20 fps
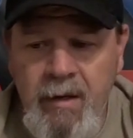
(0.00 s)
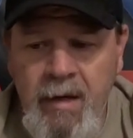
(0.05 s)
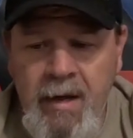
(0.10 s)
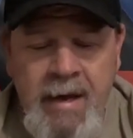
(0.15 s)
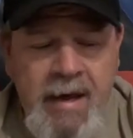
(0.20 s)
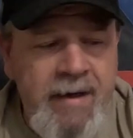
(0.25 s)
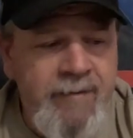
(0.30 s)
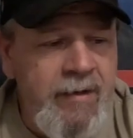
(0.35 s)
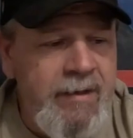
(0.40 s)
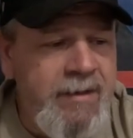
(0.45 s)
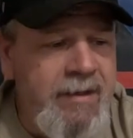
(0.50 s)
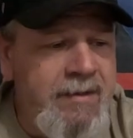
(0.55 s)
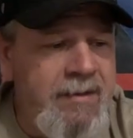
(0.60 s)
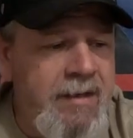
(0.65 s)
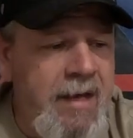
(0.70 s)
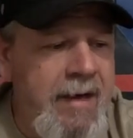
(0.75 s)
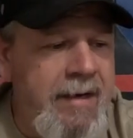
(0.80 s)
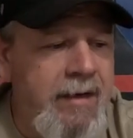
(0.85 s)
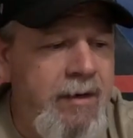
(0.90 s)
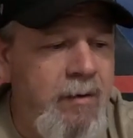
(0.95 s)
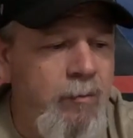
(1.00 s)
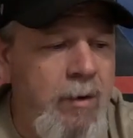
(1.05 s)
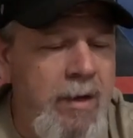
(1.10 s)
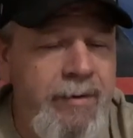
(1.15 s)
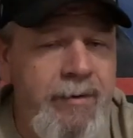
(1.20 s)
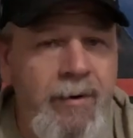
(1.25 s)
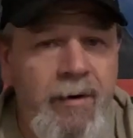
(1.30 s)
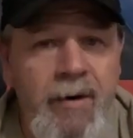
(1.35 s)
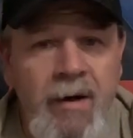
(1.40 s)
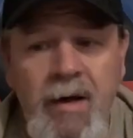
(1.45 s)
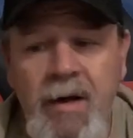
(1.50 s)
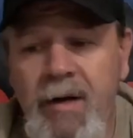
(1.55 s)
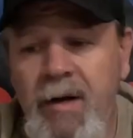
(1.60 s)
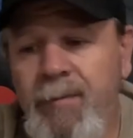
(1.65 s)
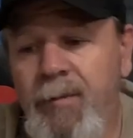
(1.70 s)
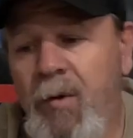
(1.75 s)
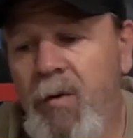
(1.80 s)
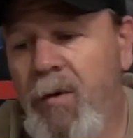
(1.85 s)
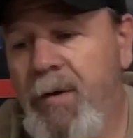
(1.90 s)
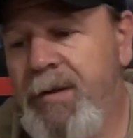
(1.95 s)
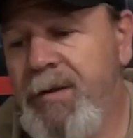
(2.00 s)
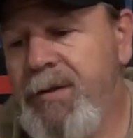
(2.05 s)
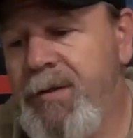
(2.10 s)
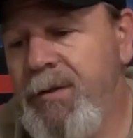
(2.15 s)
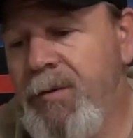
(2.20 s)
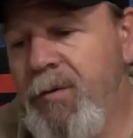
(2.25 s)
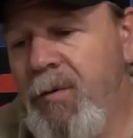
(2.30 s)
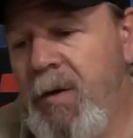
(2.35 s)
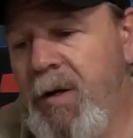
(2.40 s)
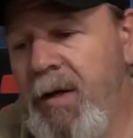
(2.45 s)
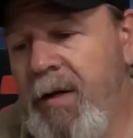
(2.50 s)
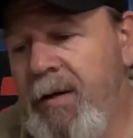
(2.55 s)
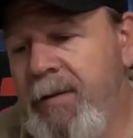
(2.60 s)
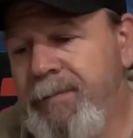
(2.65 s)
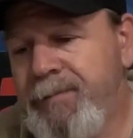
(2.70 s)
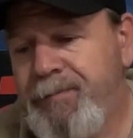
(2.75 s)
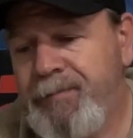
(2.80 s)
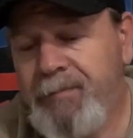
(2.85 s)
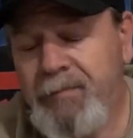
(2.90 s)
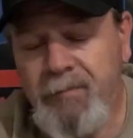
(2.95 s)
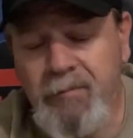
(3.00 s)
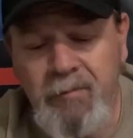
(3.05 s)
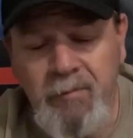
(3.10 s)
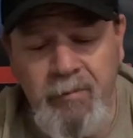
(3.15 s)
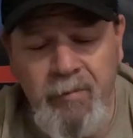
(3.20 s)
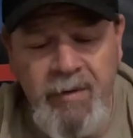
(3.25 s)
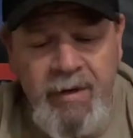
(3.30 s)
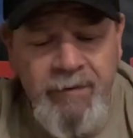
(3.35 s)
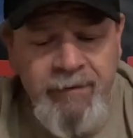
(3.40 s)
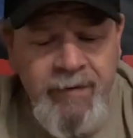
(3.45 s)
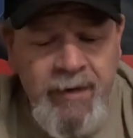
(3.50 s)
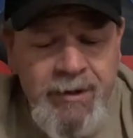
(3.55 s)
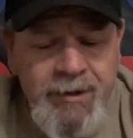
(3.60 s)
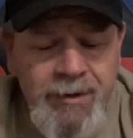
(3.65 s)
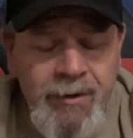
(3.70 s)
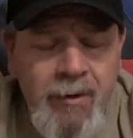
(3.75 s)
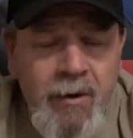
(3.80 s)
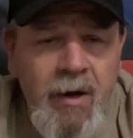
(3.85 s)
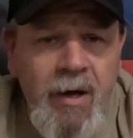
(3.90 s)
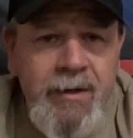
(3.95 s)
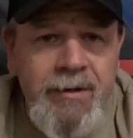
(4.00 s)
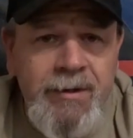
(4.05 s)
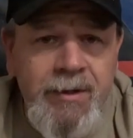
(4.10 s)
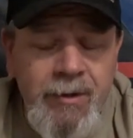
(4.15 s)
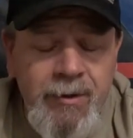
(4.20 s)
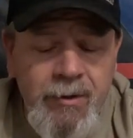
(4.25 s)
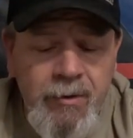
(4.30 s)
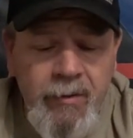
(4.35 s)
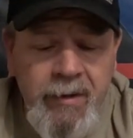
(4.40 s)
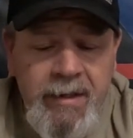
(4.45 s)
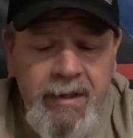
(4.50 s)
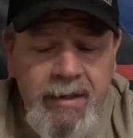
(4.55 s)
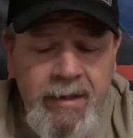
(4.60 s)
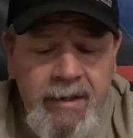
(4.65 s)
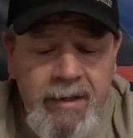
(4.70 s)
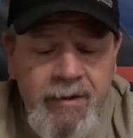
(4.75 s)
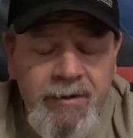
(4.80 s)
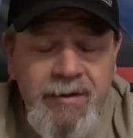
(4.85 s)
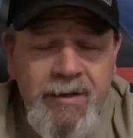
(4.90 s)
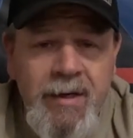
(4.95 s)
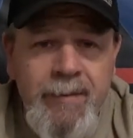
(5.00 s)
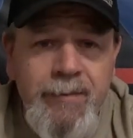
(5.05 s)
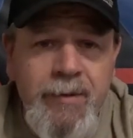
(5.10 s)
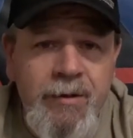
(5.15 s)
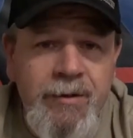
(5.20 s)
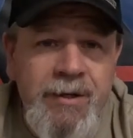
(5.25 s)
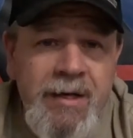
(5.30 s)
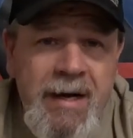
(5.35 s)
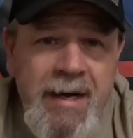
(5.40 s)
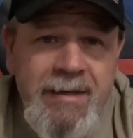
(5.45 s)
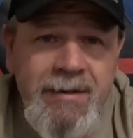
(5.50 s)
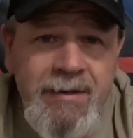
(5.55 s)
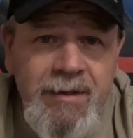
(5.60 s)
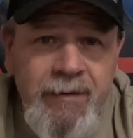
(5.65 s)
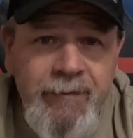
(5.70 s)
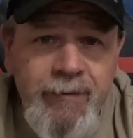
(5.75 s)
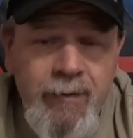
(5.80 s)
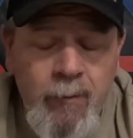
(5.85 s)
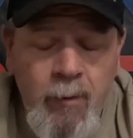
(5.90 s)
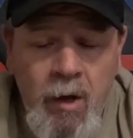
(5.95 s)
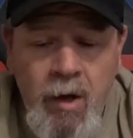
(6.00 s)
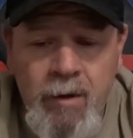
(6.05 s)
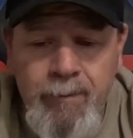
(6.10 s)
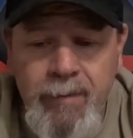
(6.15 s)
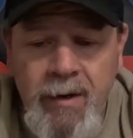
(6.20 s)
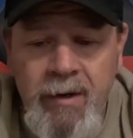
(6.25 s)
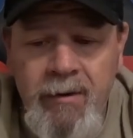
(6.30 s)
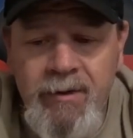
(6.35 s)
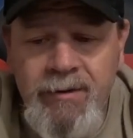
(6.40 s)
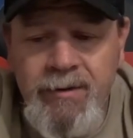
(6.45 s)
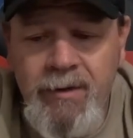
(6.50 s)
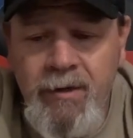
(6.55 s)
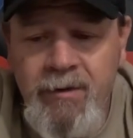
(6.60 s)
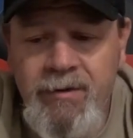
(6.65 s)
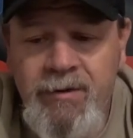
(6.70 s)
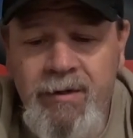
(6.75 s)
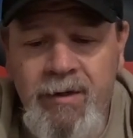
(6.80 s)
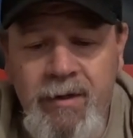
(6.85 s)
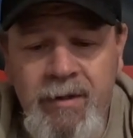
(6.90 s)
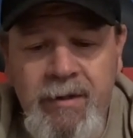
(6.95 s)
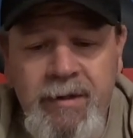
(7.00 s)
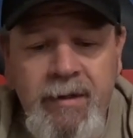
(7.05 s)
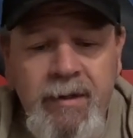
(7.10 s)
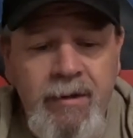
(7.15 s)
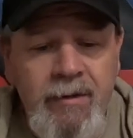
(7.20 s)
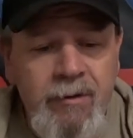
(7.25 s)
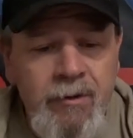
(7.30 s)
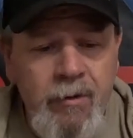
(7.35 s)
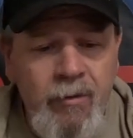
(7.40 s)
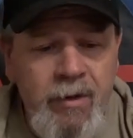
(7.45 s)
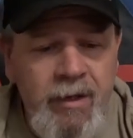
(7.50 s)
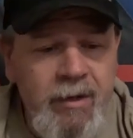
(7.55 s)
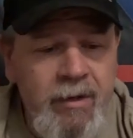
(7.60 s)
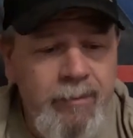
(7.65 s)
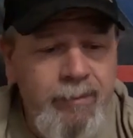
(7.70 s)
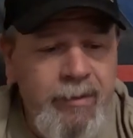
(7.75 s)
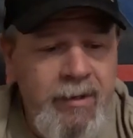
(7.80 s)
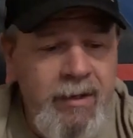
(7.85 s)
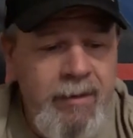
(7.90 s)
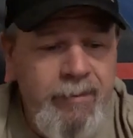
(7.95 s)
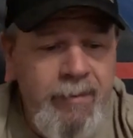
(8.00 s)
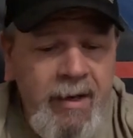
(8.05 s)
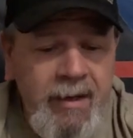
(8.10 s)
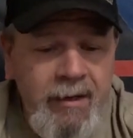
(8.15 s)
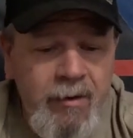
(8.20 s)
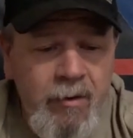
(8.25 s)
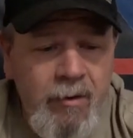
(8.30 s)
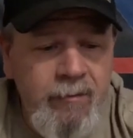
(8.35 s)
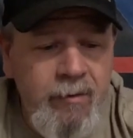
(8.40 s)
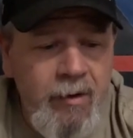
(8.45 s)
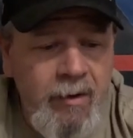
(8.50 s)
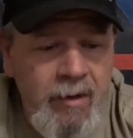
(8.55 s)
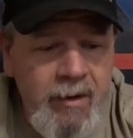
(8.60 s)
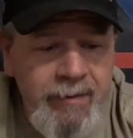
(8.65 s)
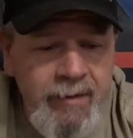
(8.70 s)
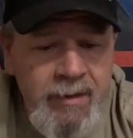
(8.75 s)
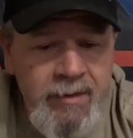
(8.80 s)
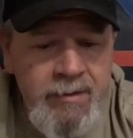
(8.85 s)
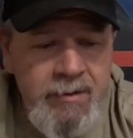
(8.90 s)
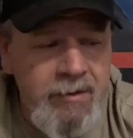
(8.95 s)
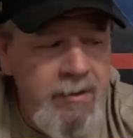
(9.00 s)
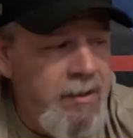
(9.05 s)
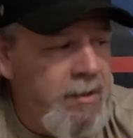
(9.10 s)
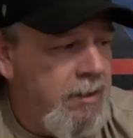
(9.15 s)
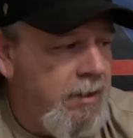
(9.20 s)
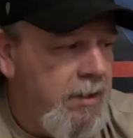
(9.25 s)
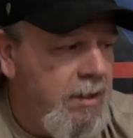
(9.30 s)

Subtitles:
haven't decided whether or not I'm going to venture on to doing an Interceptor chassis from Rock Pirates RC and doing a complete makeover on this.